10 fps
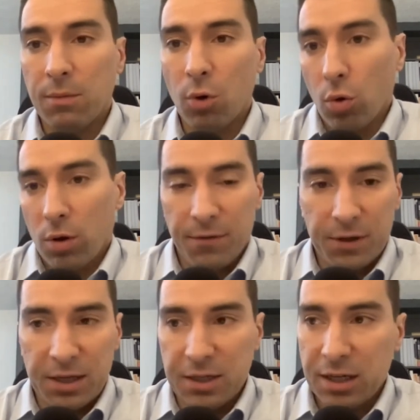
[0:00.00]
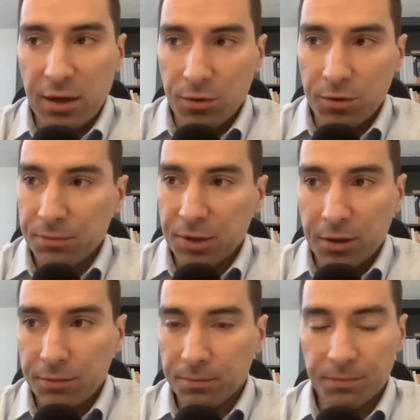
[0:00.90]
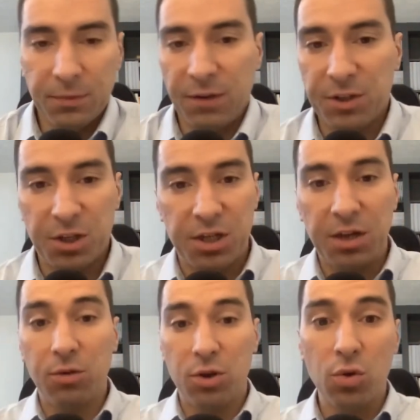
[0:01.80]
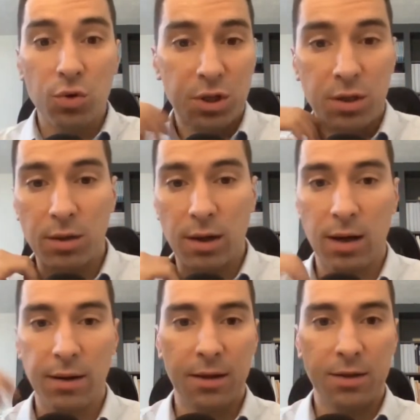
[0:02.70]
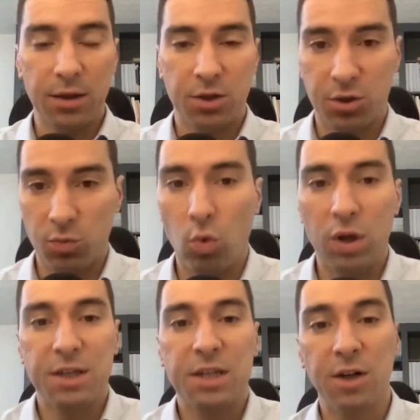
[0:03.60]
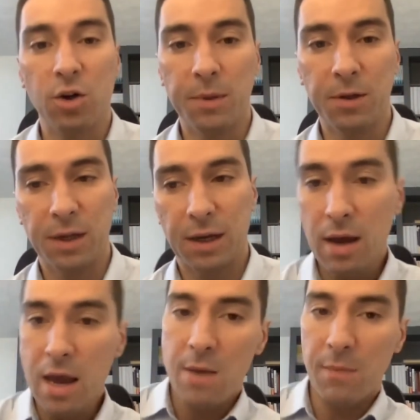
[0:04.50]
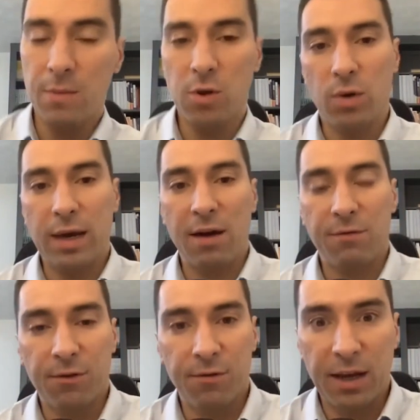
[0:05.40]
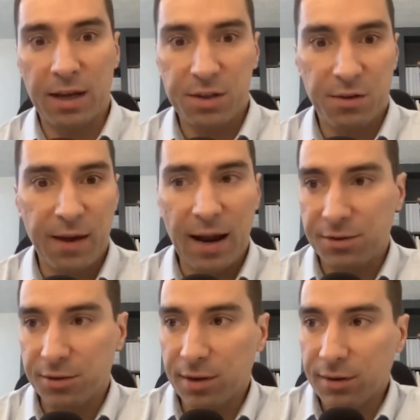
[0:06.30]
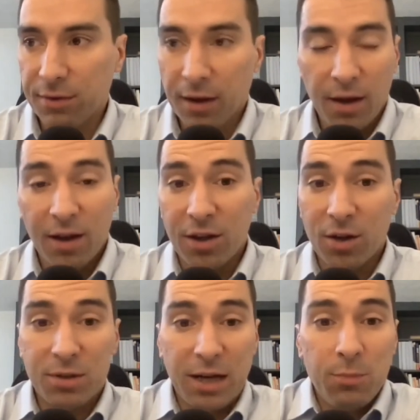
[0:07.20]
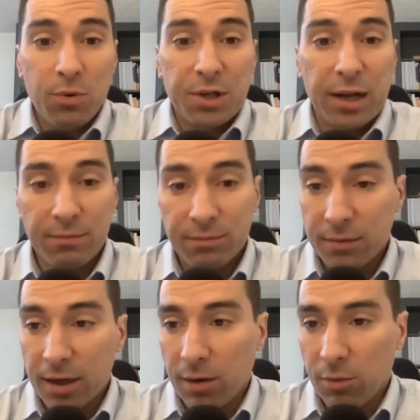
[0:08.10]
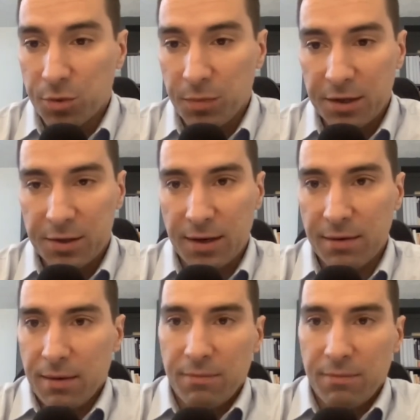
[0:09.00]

Or if it's a single, if it's a single use and it's just one single building, maybe you account for a vacancy factor of, 10%, which means that,